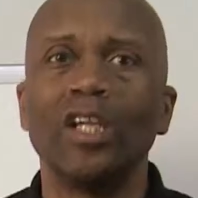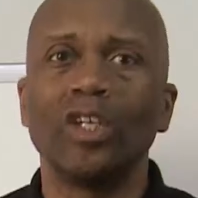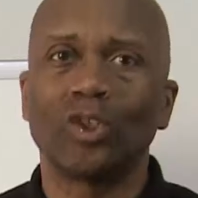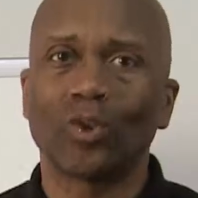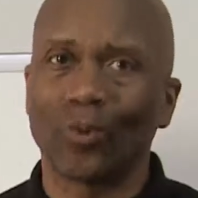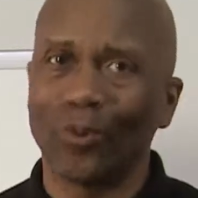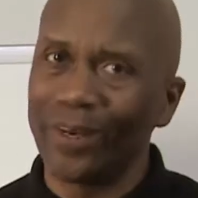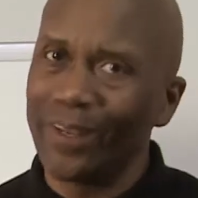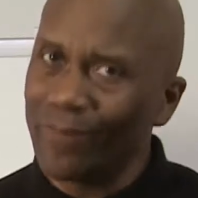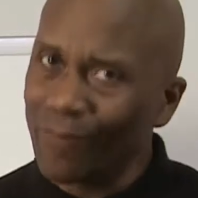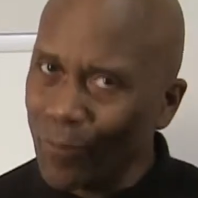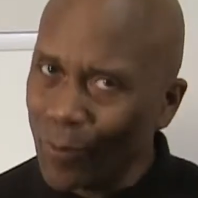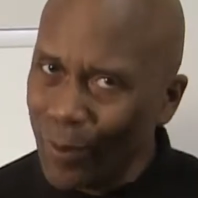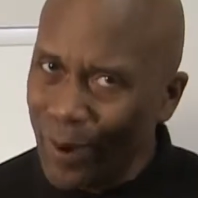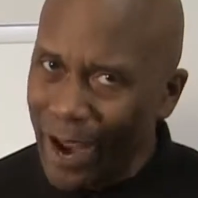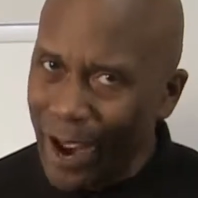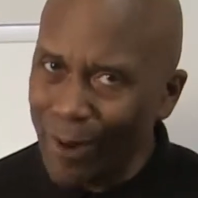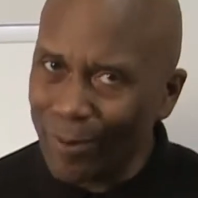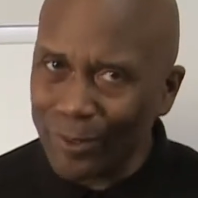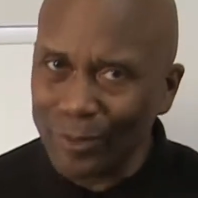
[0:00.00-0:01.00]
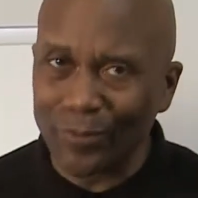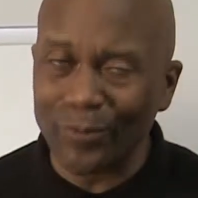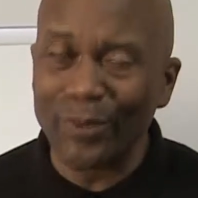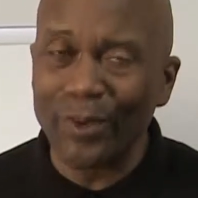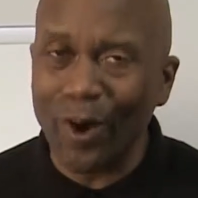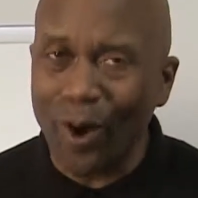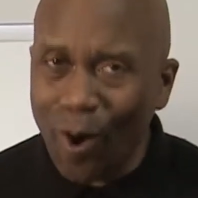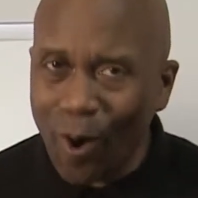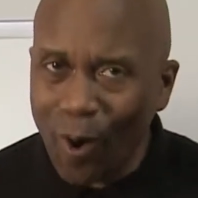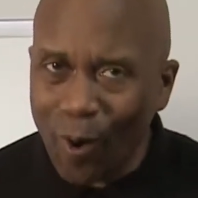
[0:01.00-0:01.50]
24 hours. We
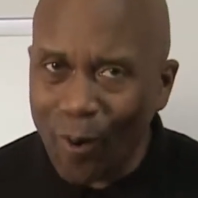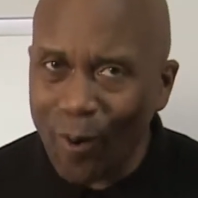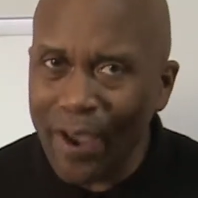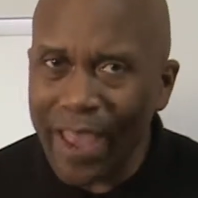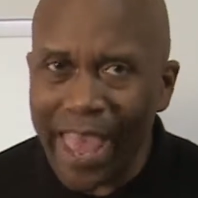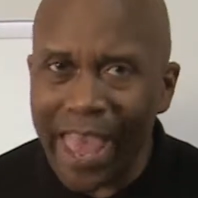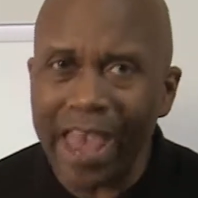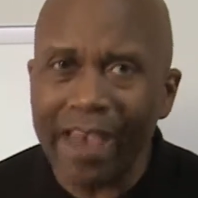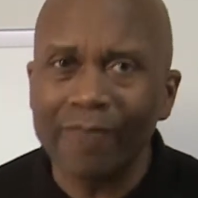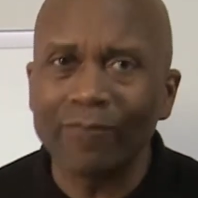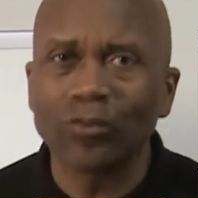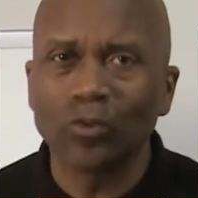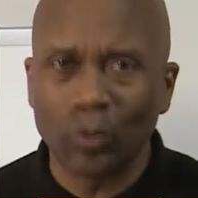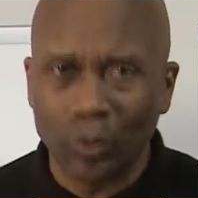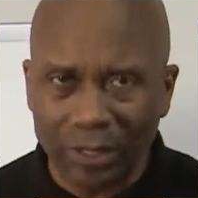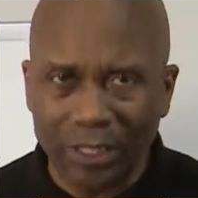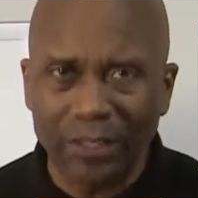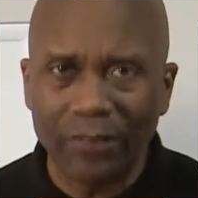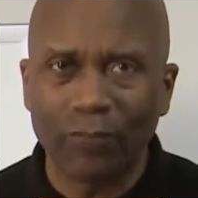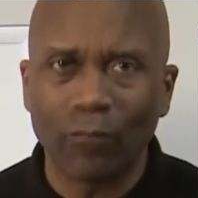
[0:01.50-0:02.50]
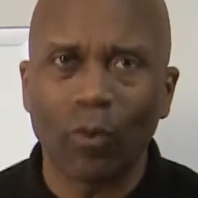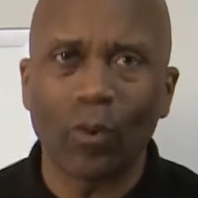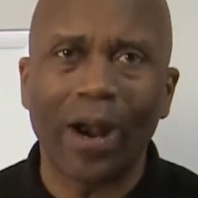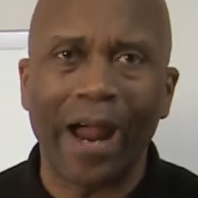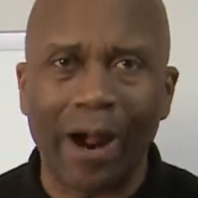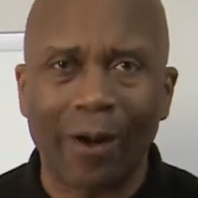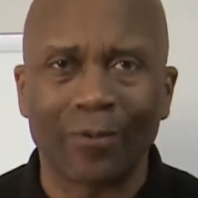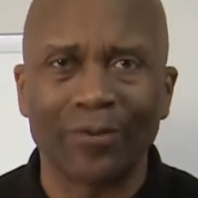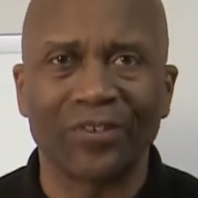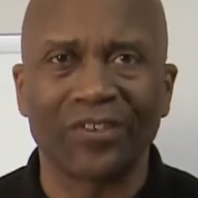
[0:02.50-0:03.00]
all have 24
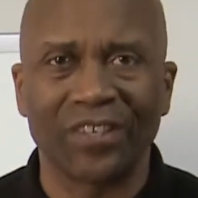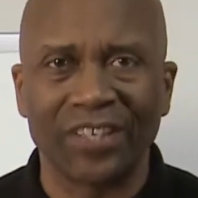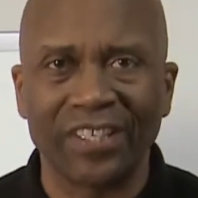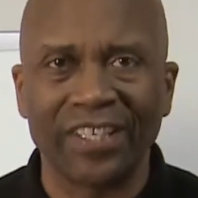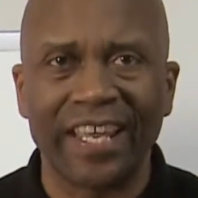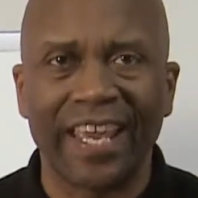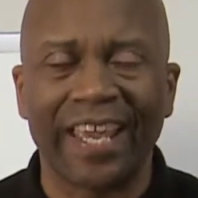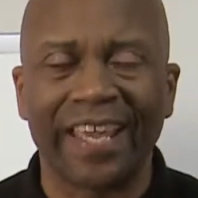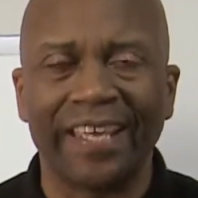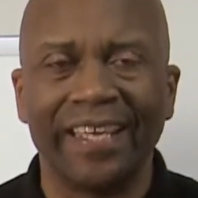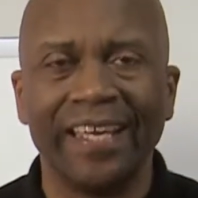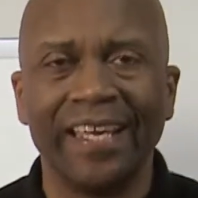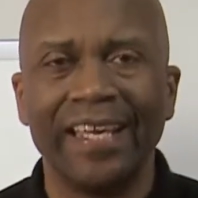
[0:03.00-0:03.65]
hours in a day.